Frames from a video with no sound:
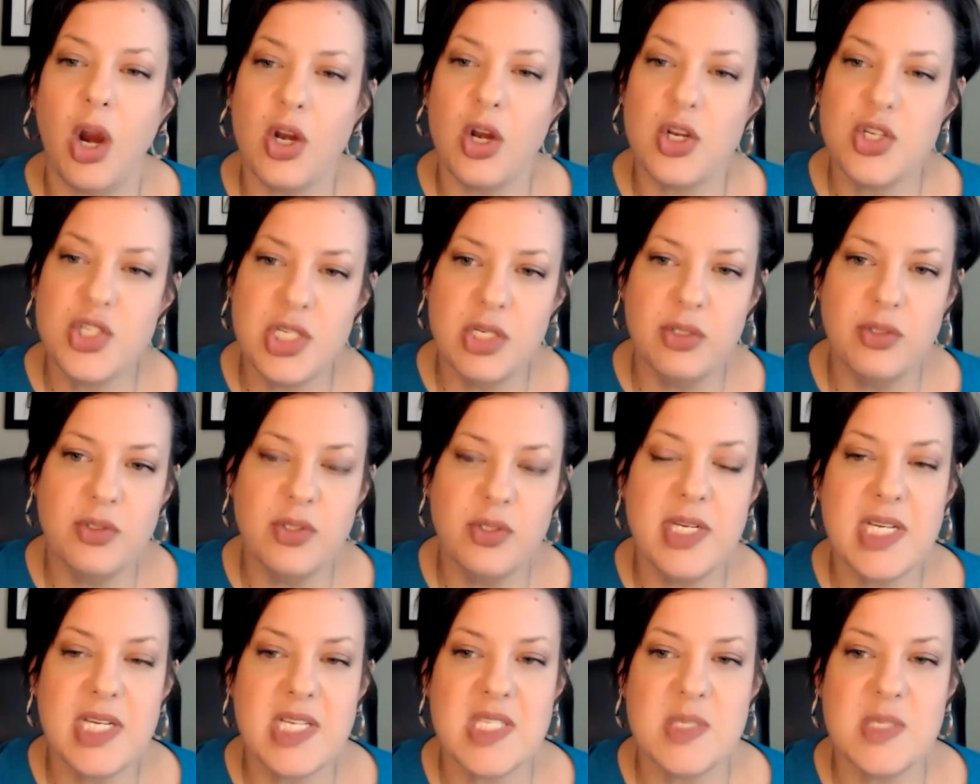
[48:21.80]
Are
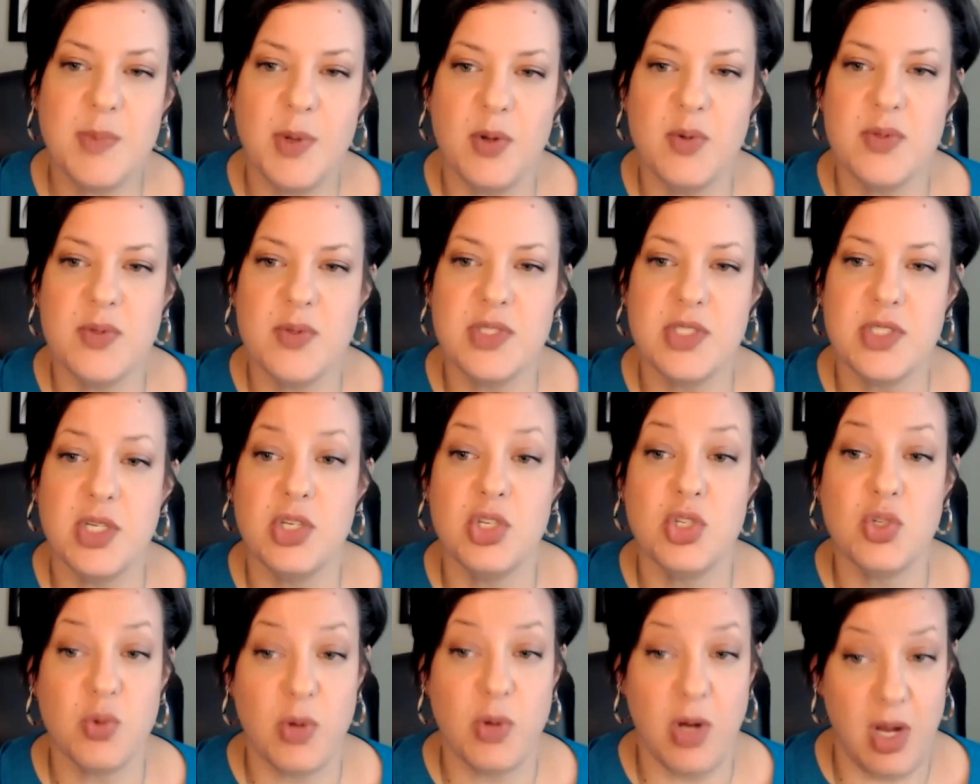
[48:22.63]
children exposed to
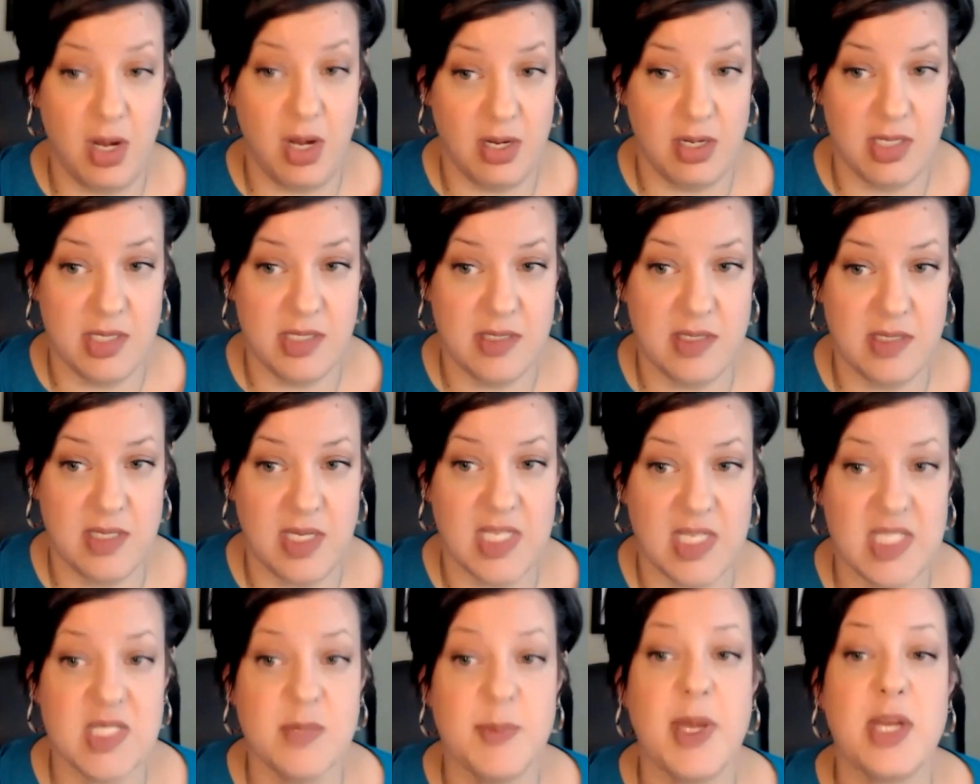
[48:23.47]
drugs,
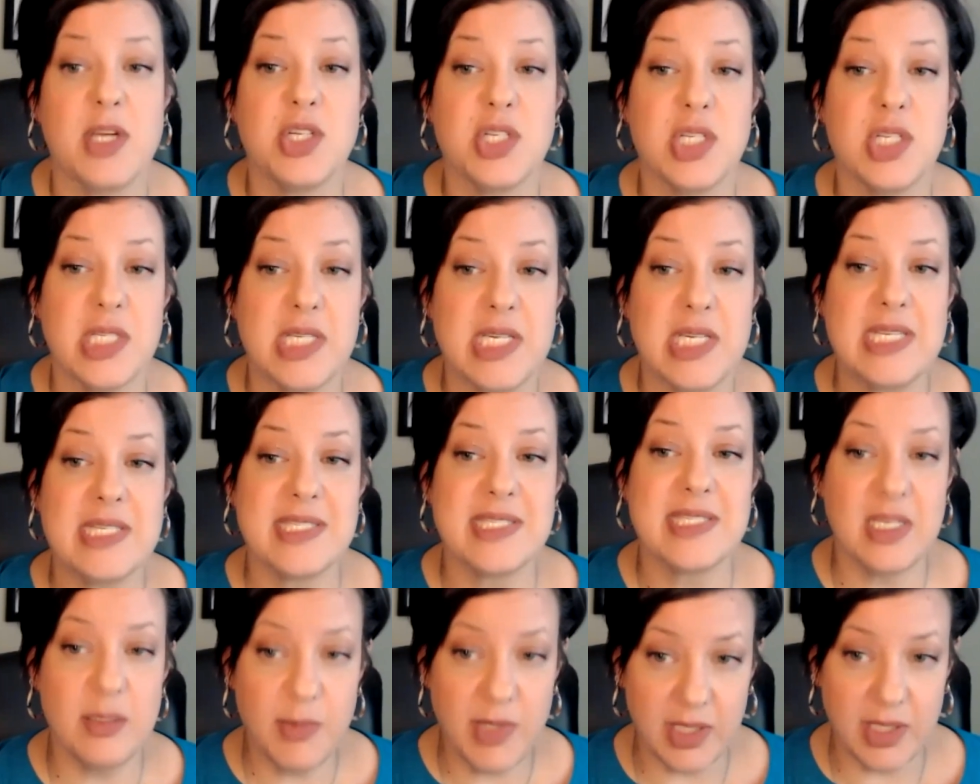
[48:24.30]
especially
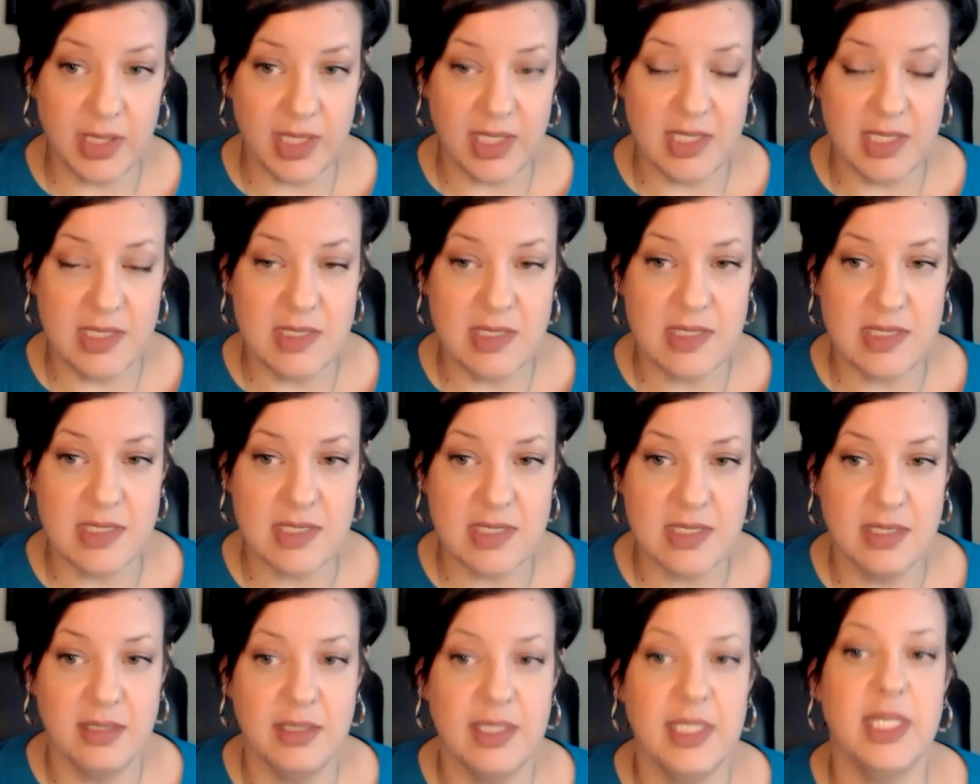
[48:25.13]

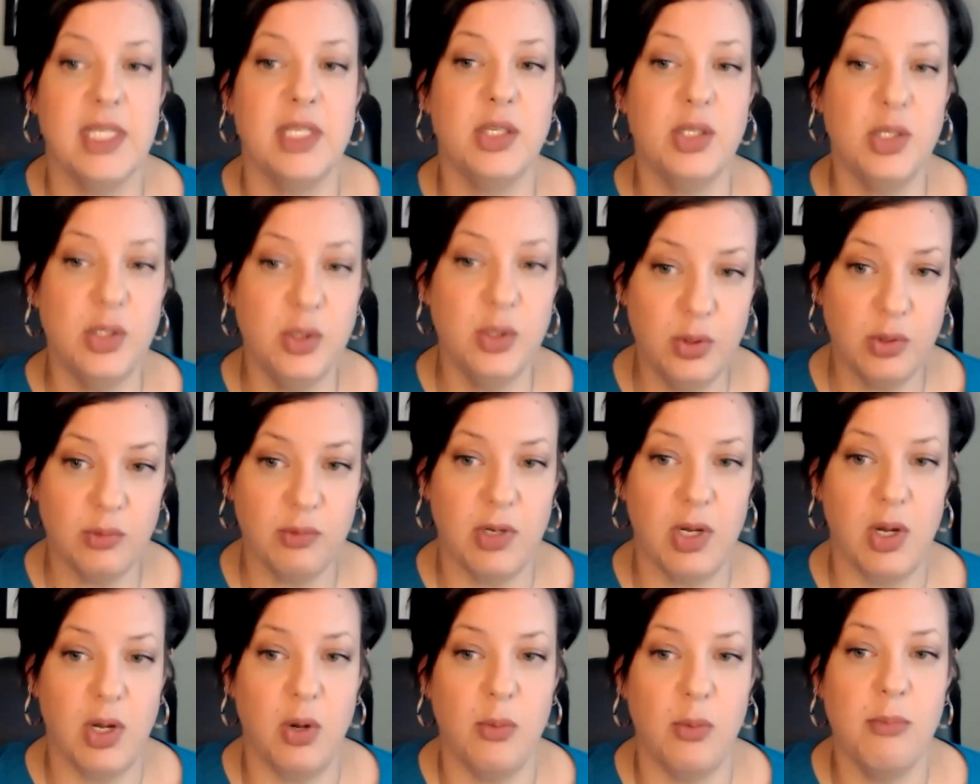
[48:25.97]
stimulants in
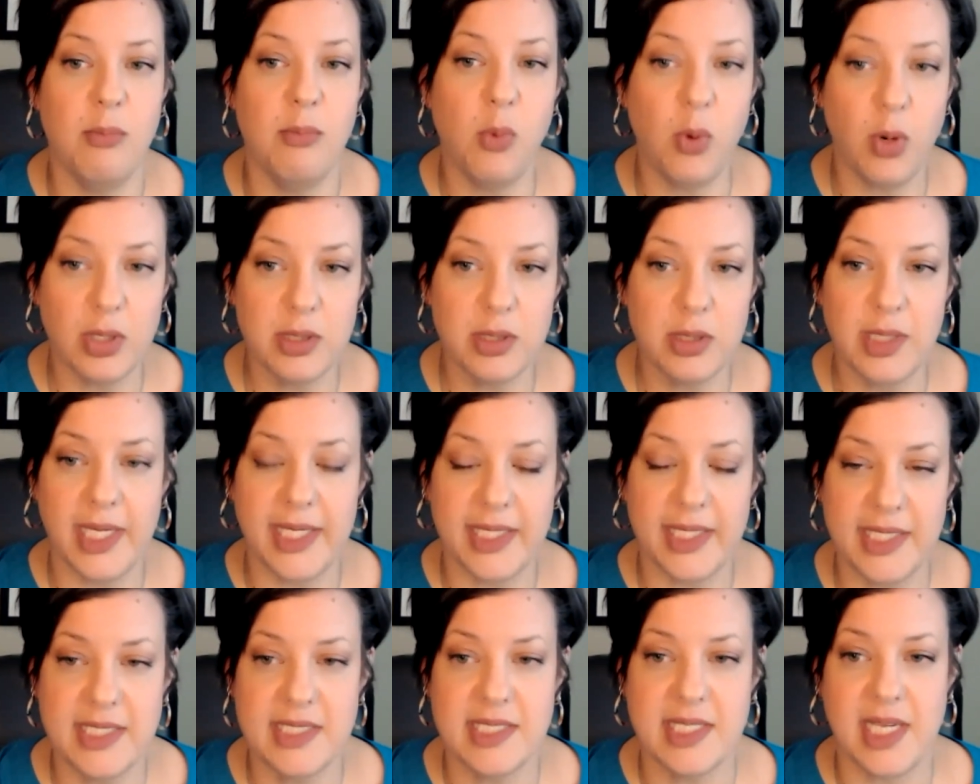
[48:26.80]
utero, more
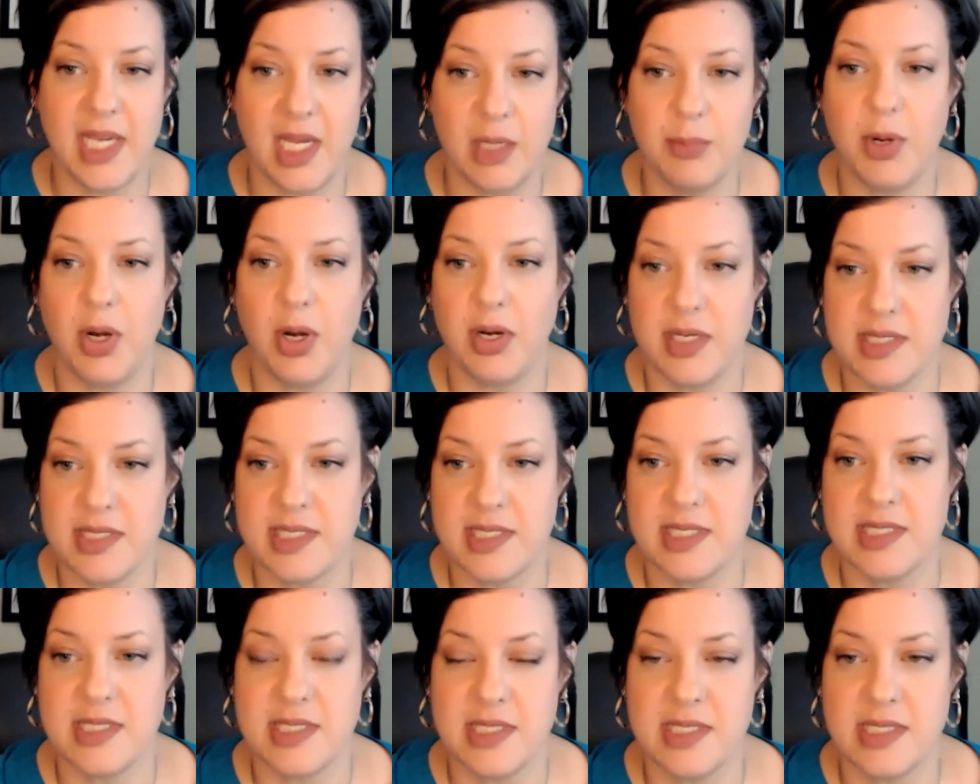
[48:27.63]
likely to get
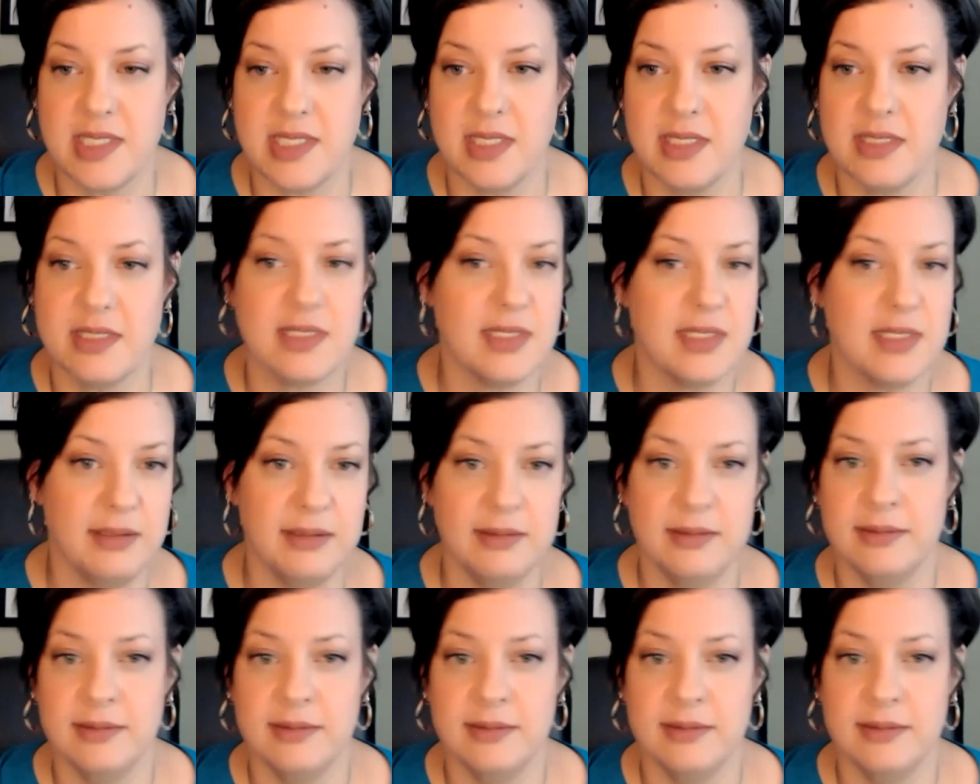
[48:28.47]
Parkinson's disease?